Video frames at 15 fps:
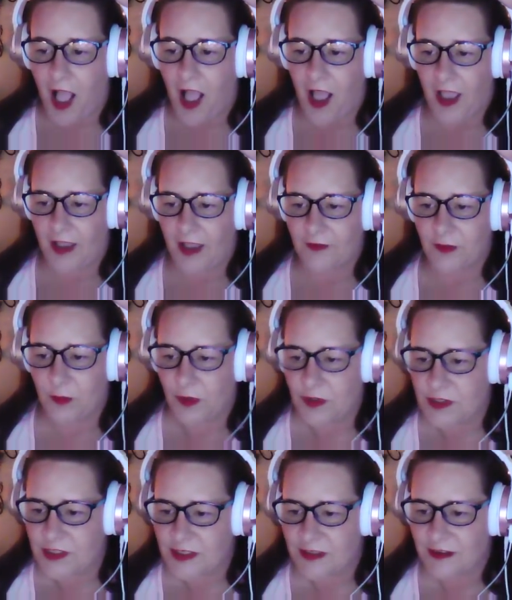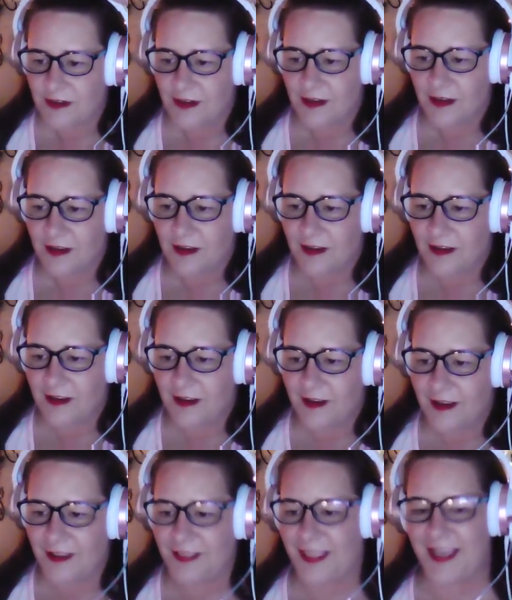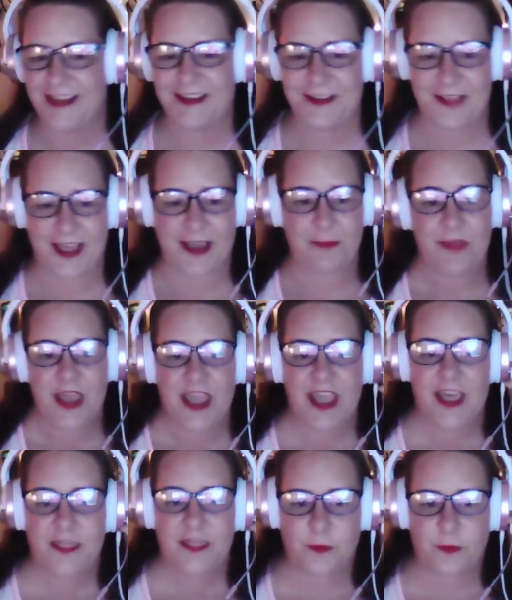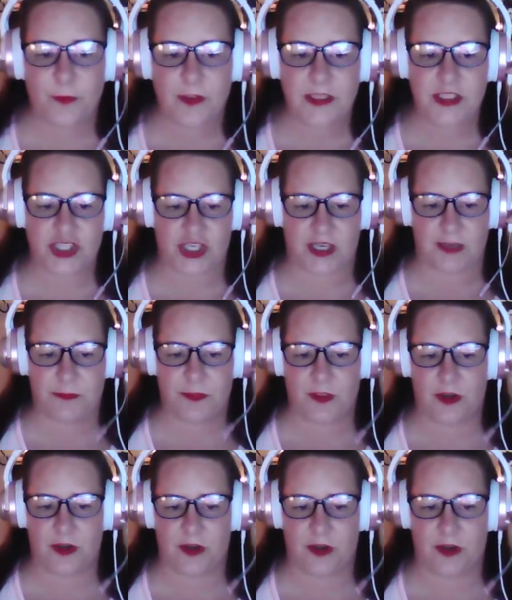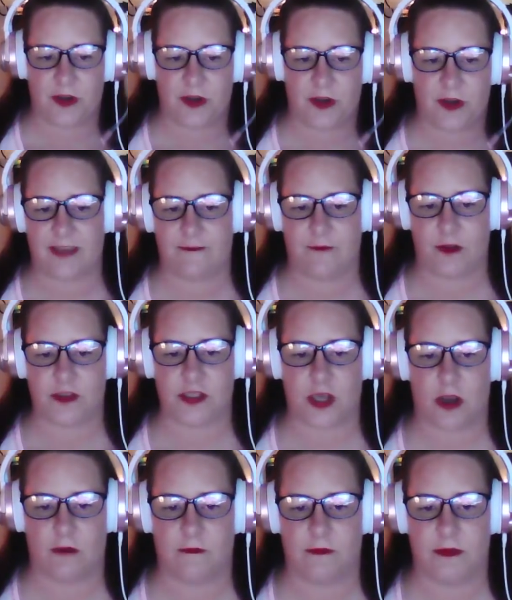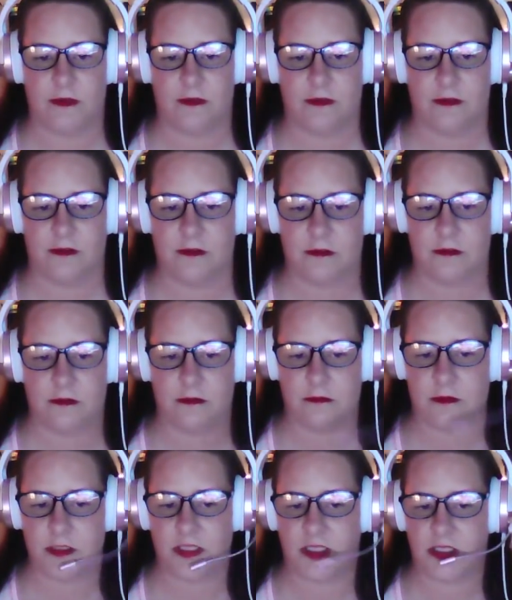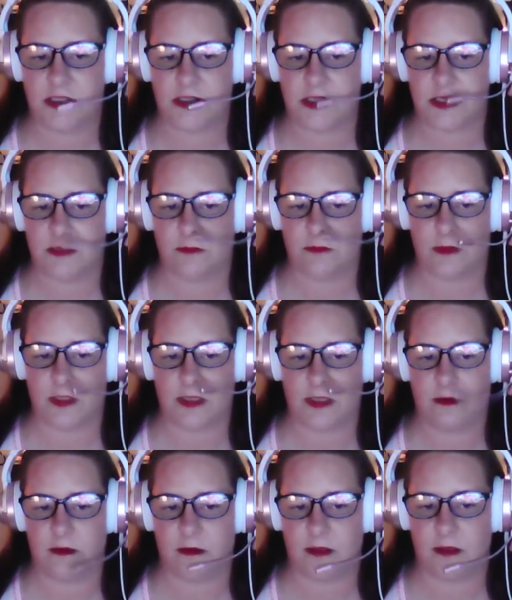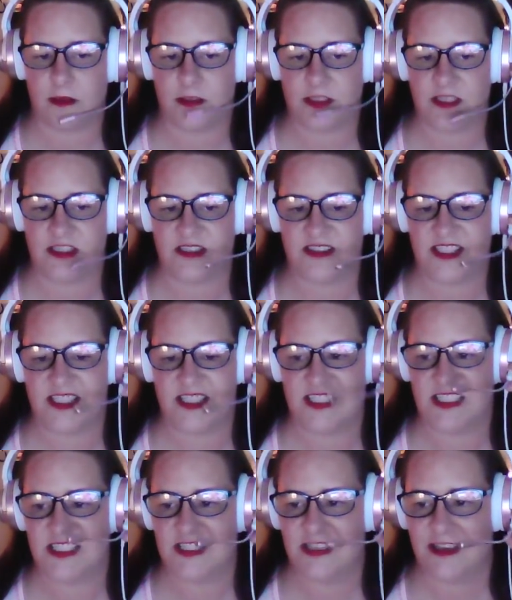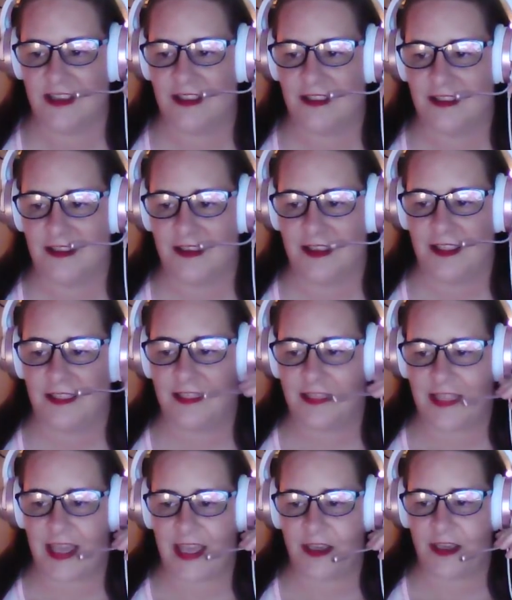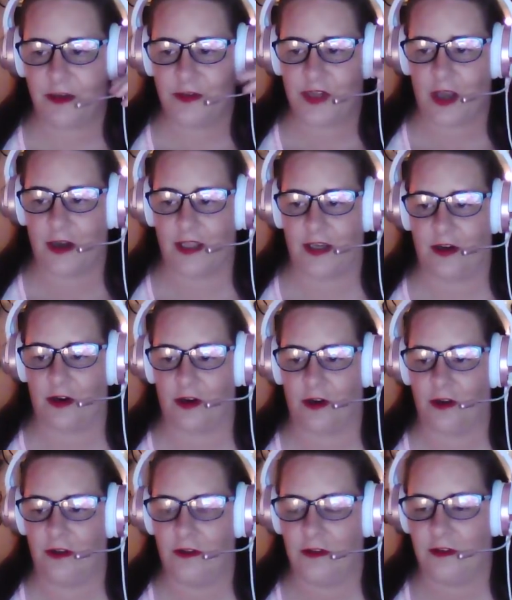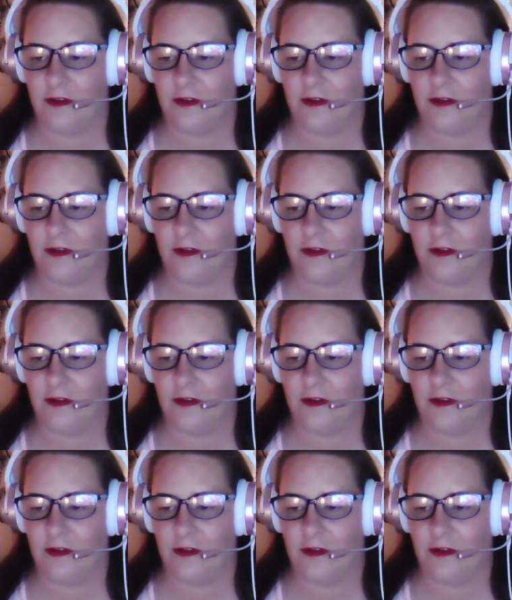I have no words. You like them? They're really cheap. Look, this thing falls off really easy. It really irritates me. Thank you, Donnie girl.